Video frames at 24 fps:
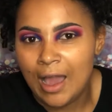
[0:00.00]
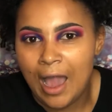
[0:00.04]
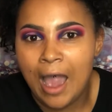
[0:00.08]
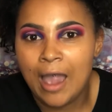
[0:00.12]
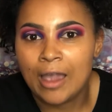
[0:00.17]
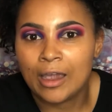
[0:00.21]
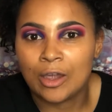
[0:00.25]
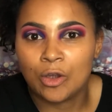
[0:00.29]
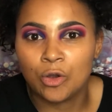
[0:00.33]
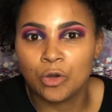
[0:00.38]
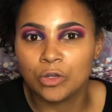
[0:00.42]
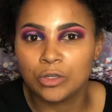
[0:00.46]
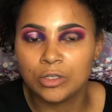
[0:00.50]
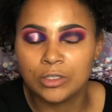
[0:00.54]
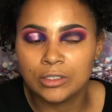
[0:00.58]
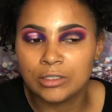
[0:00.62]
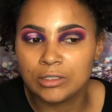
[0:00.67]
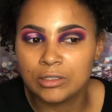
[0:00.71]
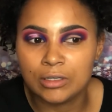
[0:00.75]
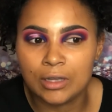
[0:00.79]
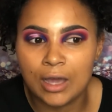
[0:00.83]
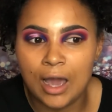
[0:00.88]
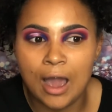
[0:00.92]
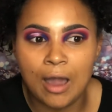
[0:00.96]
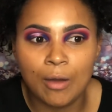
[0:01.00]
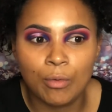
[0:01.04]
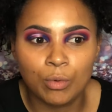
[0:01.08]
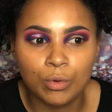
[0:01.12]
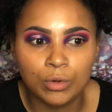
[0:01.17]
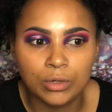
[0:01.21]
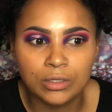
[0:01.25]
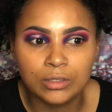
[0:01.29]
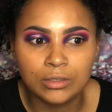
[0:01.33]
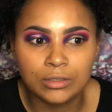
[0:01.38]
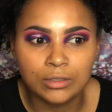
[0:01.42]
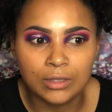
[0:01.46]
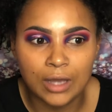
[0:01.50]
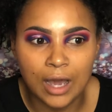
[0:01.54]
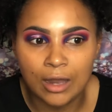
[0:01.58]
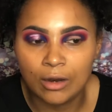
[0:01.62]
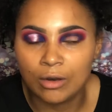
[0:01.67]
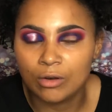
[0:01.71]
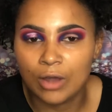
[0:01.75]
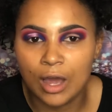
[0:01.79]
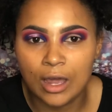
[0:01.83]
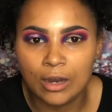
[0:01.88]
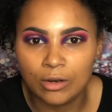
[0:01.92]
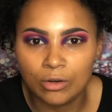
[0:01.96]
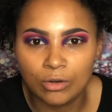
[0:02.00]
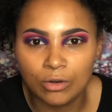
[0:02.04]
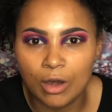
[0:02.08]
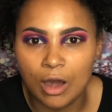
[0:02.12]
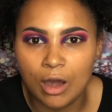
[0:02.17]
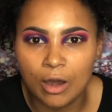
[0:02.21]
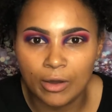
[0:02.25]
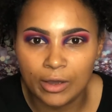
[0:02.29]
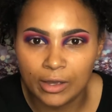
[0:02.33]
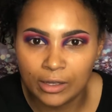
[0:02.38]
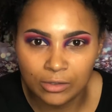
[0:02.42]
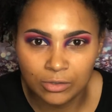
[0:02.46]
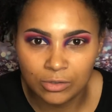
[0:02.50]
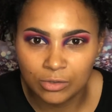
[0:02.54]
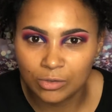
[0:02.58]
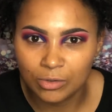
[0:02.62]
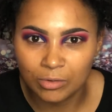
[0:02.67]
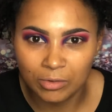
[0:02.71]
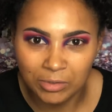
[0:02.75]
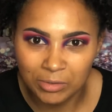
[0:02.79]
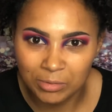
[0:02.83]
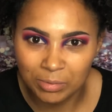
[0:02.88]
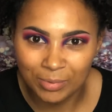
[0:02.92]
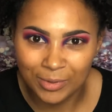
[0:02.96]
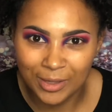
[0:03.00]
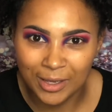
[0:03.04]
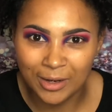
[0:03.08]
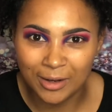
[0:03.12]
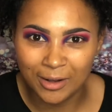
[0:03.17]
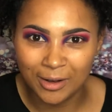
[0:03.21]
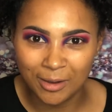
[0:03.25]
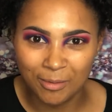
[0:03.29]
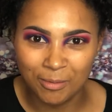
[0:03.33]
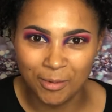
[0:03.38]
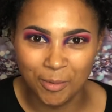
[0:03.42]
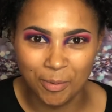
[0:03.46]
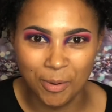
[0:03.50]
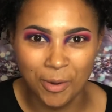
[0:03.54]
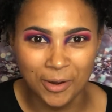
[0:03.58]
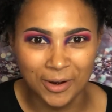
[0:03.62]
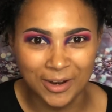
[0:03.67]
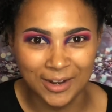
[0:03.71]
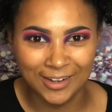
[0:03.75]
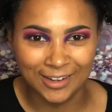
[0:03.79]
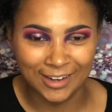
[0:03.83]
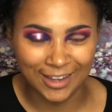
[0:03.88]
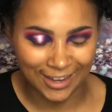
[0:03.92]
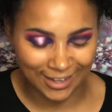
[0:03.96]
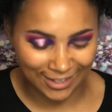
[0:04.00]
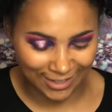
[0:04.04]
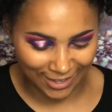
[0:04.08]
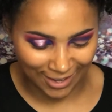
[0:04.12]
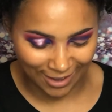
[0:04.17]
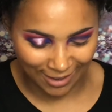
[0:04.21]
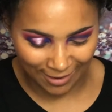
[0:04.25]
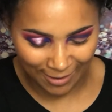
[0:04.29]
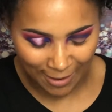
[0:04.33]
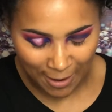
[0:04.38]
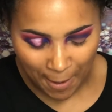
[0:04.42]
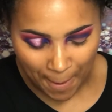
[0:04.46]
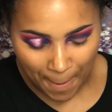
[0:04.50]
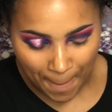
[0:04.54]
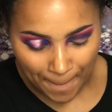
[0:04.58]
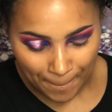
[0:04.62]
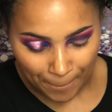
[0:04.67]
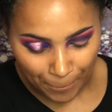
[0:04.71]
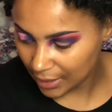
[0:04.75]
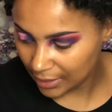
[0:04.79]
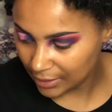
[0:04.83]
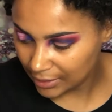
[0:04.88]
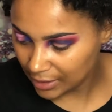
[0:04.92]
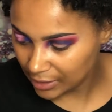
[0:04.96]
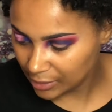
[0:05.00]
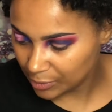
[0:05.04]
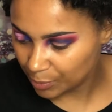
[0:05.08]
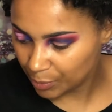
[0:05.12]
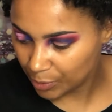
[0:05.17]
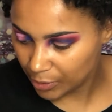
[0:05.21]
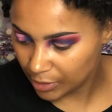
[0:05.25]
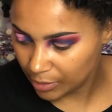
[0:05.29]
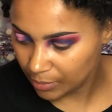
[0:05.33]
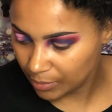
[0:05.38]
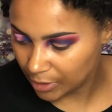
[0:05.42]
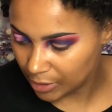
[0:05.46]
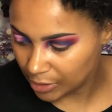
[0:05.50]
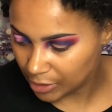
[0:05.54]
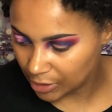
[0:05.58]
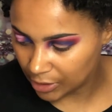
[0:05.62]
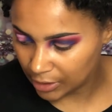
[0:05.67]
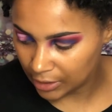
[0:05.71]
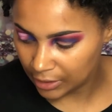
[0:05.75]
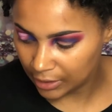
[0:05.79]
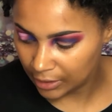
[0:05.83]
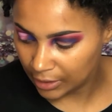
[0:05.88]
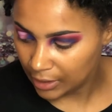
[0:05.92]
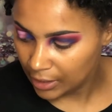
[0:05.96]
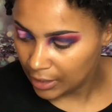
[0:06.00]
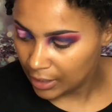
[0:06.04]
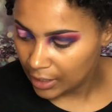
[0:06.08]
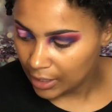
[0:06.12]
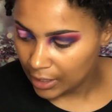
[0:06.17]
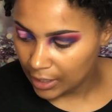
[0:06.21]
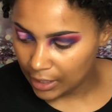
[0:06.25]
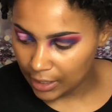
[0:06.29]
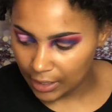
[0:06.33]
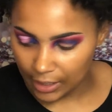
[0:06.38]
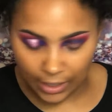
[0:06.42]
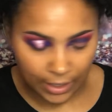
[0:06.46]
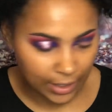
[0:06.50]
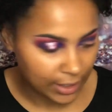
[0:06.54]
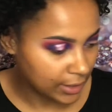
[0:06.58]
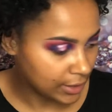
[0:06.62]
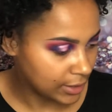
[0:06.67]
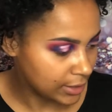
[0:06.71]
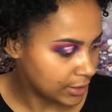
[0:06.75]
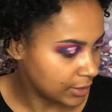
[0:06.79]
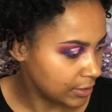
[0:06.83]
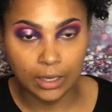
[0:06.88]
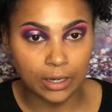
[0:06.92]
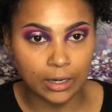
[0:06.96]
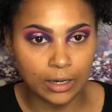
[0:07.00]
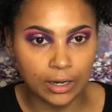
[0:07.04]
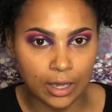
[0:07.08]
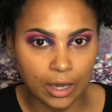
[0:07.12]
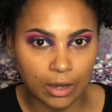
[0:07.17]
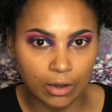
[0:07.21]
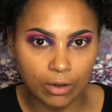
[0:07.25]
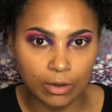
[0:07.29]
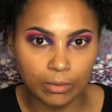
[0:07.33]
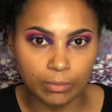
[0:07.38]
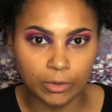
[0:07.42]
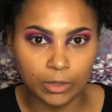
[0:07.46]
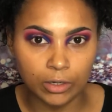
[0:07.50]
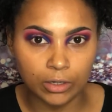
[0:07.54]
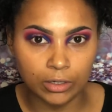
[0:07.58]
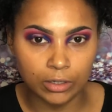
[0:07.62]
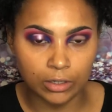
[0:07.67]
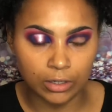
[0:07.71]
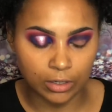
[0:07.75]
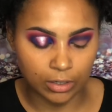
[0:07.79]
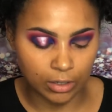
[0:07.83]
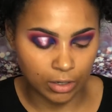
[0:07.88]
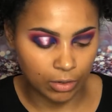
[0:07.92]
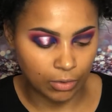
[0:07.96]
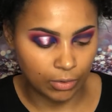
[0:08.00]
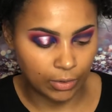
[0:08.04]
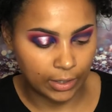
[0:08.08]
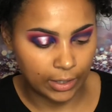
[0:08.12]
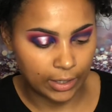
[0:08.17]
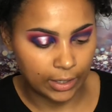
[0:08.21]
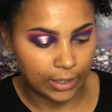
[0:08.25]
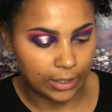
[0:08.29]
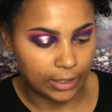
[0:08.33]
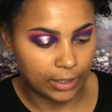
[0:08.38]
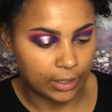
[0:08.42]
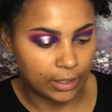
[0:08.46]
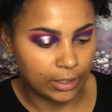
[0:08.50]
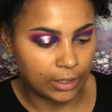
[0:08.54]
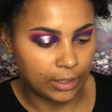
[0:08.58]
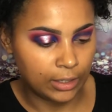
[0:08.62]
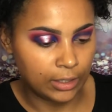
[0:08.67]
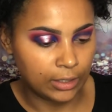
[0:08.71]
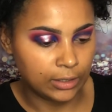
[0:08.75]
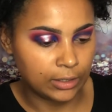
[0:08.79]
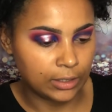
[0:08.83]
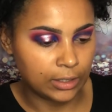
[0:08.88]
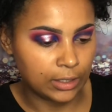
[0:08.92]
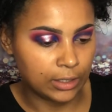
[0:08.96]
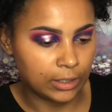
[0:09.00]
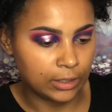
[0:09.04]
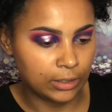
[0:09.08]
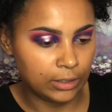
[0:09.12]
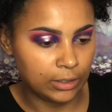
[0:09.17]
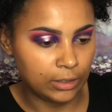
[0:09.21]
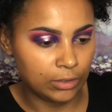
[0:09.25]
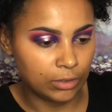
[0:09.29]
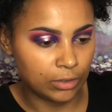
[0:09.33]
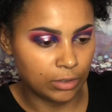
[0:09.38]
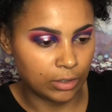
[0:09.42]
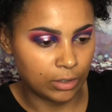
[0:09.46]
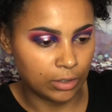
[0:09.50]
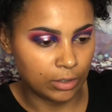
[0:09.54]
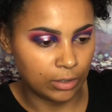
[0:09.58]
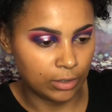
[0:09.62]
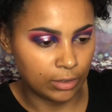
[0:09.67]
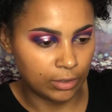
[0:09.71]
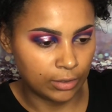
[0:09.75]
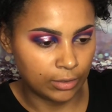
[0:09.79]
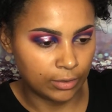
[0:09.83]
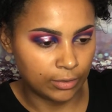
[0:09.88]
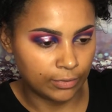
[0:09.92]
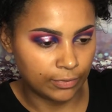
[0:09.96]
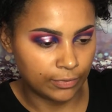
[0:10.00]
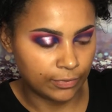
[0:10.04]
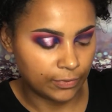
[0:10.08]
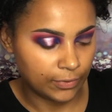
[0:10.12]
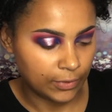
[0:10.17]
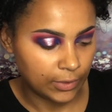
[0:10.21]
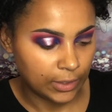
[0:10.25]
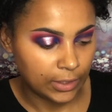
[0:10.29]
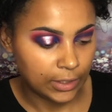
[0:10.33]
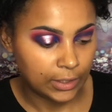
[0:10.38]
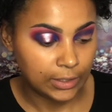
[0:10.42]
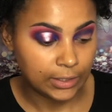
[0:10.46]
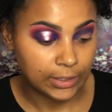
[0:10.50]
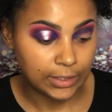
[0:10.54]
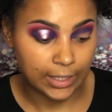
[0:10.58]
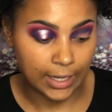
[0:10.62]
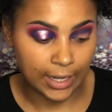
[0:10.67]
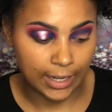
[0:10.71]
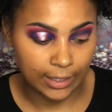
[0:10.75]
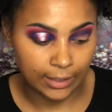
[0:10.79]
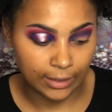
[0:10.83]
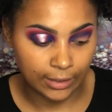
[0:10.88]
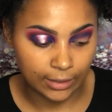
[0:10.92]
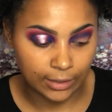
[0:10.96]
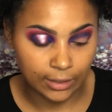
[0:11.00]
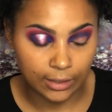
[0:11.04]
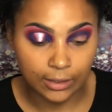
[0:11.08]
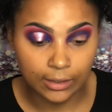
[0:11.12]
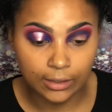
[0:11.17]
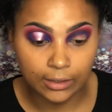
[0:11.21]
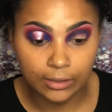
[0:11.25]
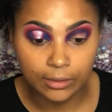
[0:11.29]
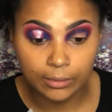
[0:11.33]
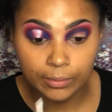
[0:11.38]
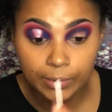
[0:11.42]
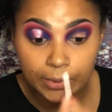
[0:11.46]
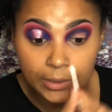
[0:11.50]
I don't know how else to explain it, let me put it like that. Yeah, that's pretty much it. And now I'm gonna go ahead and clean off the eyelid a little